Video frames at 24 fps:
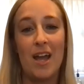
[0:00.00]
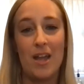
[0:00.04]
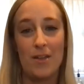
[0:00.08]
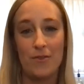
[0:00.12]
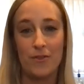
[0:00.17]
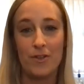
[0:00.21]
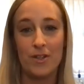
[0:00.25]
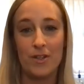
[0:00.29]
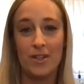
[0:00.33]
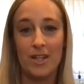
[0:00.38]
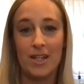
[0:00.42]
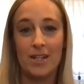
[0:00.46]
I
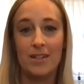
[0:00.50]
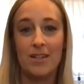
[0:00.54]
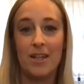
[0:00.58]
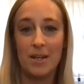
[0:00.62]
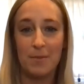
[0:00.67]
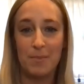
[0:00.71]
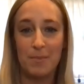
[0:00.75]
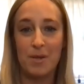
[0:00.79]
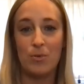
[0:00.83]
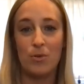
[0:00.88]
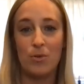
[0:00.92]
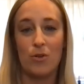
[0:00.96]
feel like a lot
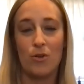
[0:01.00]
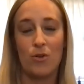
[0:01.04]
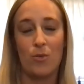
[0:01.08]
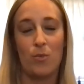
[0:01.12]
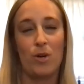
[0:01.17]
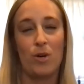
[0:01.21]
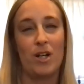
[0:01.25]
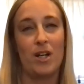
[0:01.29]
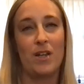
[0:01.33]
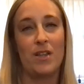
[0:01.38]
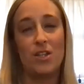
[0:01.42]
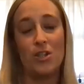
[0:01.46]
of people go to
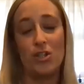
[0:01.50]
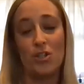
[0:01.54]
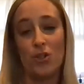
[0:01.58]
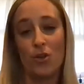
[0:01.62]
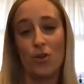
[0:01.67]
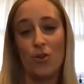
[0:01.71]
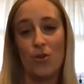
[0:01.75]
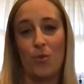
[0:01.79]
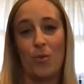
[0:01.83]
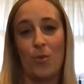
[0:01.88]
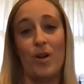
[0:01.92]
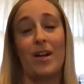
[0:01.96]
work and they just
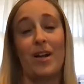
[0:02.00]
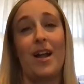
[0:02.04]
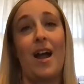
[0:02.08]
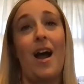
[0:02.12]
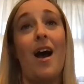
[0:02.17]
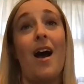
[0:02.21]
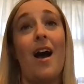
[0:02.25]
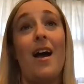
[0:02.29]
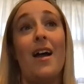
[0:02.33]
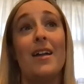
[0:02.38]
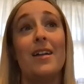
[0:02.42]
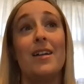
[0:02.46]
go to work.
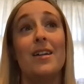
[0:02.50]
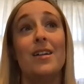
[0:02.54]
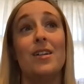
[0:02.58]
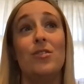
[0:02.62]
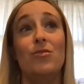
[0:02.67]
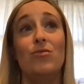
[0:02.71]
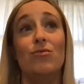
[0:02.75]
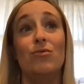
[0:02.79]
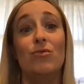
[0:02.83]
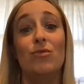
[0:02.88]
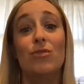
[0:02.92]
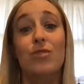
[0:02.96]
I
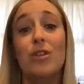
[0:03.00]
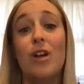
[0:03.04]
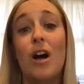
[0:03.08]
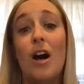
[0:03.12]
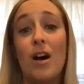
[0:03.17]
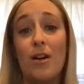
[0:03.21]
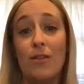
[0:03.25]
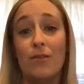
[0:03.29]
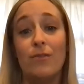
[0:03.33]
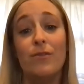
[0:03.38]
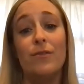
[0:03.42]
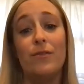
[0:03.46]

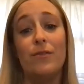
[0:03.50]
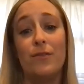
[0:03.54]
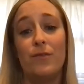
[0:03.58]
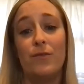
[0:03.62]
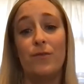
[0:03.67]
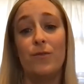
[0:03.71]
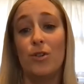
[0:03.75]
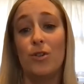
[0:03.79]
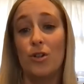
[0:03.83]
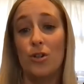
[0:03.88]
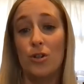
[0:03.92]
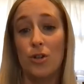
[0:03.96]
love
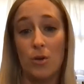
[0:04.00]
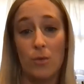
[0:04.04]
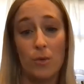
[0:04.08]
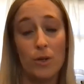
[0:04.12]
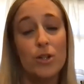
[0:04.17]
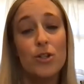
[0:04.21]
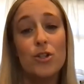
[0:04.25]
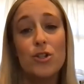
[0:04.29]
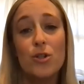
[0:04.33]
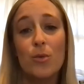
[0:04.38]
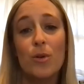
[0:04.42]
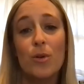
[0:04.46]

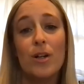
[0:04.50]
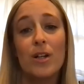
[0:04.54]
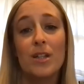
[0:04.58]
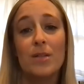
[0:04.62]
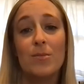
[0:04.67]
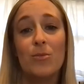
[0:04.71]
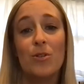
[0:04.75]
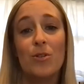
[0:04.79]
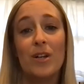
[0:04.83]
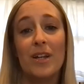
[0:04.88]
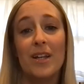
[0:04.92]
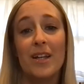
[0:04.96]
going to work in the
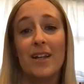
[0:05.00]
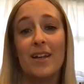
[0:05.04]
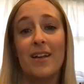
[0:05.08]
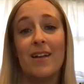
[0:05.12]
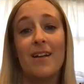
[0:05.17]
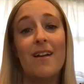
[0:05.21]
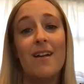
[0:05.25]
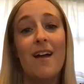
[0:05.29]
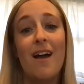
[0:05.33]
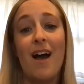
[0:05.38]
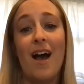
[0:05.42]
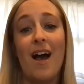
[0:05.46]
morning.
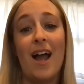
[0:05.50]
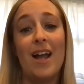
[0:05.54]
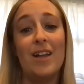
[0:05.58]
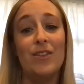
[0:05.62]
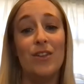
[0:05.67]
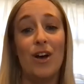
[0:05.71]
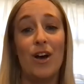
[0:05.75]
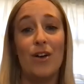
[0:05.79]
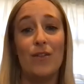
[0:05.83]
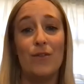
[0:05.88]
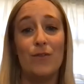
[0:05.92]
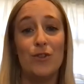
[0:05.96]
I
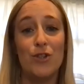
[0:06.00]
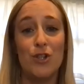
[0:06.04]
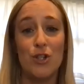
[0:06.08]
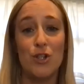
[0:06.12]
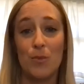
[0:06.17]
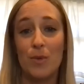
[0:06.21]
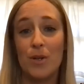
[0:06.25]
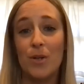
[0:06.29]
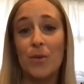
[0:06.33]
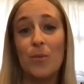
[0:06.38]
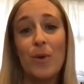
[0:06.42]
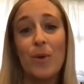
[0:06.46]
love
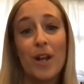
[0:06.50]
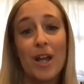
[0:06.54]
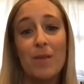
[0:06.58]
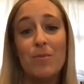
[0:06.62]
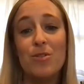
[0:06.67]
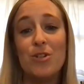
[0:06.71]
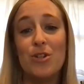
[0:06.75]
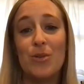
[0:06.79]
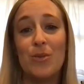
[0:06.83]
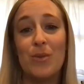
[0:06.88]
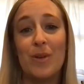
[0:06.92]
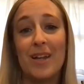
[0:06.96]
doing what I'm
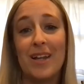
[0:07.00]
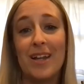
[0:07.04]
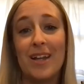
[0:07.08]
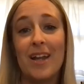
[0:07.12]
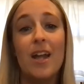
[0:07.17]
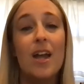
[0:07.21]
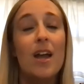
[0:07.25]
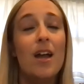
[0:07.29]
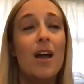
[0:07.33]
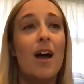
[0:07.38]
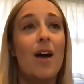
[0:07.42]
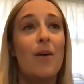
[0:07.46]
doing.
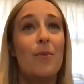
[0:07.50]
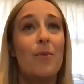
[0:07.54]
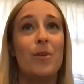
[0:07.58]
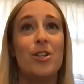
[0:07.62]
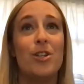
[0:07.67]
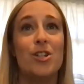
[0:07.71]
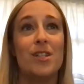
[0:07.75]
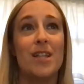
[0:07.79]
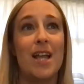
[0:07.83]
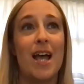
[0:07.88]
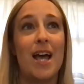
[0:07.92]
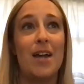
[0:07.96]
We
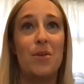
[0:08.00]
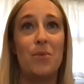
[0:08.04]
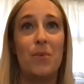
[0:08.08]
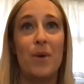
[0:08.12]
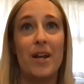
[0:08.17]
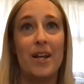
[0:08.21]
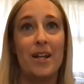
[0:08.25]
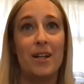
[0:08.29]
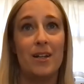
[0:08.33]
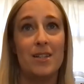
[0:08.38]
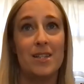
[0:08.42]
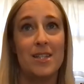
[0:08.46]
just had a
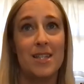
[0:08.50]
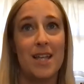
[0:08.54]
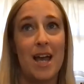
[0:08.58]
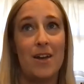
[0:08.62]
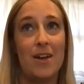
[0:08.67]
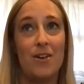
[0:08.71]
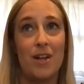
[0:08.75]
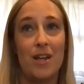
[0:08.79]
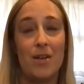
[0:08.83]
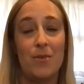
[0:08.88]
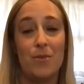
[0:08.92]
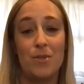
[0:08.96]
wedding on
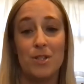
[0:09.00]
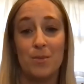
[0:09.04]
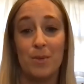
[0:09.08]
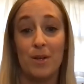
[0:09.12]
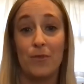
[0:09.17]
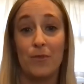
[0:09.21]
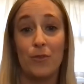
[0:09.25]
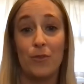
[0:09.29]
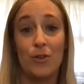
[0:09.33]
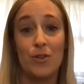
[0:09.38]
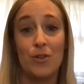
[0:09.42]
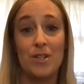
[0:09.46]
Saturday. It was my
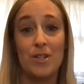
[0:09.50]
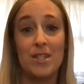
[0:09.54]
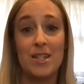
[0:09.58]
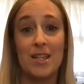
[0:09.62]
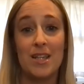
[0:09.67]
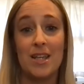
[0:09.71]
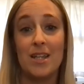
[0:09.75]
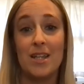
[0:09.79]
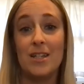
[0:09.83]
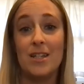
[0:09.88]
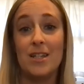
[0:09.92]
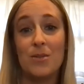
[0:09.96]
first
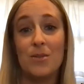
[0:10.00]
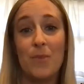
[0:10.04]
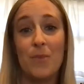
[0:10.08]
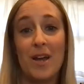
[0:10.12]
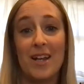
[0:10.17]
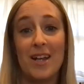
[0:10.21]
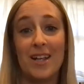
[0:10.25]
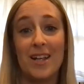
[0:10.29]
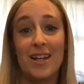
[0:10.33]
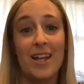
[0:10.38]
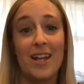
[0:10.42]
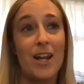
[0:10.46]
Indian
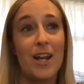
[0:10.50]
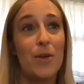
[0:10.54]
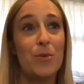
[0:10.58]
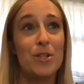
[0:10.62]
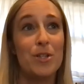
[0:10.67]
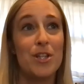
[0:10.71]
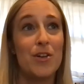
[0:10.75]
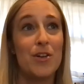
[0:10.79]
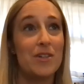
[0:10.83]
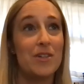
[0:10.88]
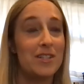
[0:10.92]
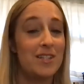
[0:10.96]
wedding and I was
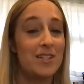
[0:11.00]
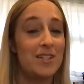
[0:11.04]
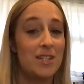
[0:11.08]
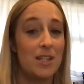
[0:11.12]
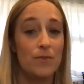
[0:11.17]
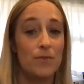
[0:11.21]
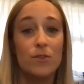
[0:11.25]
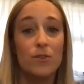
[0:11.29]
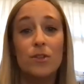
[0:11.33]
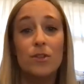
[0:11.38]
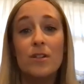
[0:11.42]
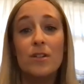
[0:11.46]
there at
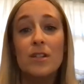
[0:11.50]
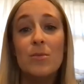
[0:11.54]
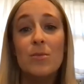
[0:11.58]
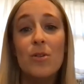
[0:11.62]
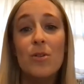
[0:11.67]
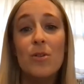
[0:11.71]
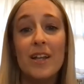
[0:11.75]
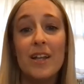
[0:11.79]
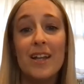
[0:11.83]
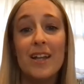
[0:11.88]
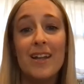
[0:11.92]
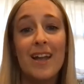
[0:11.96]
7:30 in the
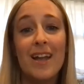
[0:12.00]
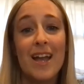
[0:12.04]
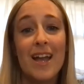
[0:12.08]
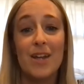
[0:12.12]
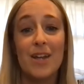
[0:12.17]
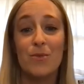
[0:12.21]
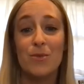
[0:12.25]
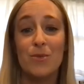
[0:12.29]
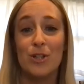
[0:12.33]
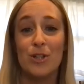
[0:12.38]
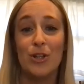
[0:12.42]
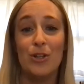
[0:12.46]
morning and
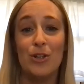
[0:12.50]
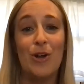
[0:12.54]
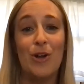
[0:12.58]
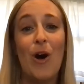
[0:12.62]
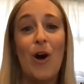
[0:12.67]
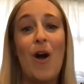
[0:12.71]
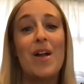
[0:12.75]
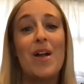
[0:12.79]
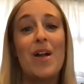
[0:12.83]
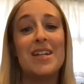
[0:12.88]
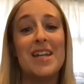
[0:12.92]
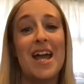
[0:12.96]
it was a
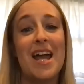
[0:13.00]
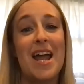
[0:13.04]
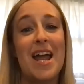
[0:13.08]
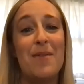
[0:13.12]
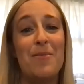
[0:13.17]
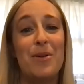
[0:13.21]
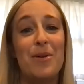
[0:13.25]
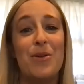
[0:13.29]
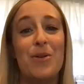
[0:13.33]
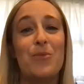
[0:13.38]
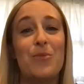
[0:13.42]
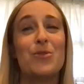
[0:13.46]
long day,
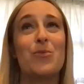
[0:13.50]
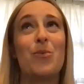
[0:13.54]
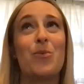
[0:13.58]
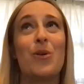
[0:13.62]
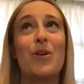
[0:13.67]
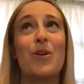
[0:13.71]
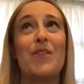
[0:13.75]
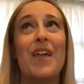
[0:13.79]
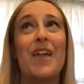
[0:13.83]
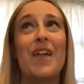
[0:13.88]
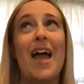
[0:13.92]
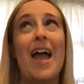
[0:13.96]
but it was
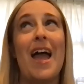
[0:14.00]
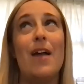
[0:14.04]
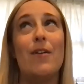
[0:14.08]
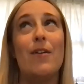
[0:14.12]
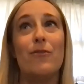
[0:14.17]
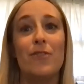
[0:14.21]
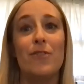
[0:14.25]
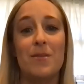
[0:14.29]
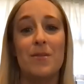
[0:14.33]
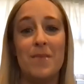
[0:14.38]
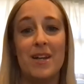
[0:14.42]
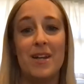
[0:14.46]
worth
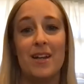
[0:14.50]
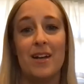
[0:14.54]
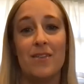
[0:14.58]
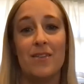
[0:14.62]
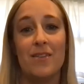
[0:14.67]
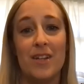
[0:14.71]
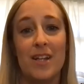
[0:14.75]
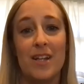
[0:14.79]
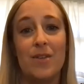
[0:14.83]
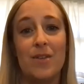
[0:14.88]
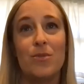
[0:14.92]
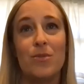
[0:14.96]
every minute of
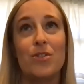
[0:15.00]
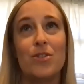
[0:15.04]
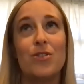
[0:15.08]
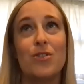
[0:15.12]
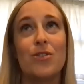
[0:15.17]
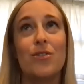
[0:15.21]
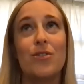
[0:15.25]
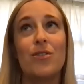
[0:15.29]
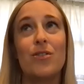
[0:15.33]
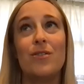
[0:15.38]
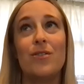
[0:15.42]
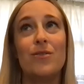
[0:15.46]
it. It was
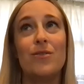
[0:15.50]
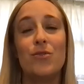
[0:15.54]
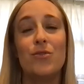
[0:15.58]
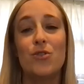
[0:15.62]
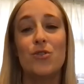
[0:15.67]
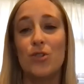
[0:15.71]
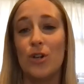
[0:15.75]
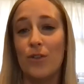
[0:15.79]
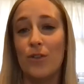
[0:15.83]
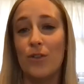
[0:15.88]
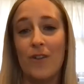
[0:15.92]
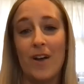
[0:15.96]

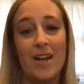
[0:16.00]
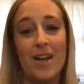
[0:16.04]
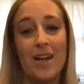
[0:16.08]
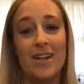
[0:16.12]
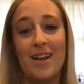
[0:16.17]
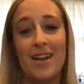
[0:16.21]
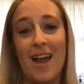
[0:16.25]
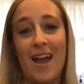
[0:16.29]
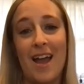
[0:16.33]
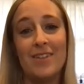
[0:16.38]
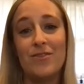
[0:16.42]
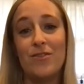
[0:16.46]
so fun
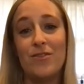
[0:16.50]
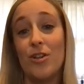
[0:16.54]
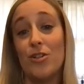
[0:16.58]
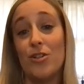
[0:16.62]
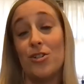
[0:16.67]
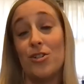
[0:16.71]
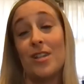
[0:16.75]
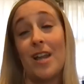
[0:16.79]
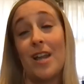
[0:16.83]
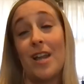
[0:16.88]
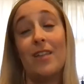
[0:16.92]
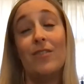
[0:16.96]
and I, I
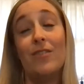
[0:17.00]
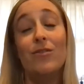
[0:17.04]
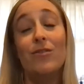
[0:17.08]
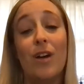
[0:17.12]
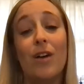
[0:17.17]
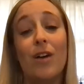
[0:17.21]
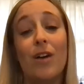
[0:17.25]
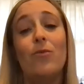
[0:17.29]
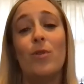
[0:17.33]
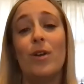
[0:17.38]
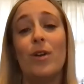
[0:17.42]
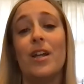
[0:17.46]
just I
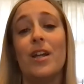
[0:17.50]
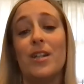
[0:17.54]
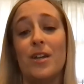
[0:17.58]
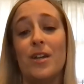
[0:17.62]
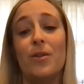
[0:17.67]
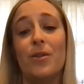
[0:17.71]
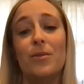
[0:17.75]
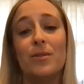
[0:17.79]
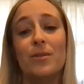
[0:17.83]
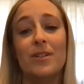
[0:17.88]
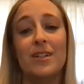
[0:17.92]
love what I do.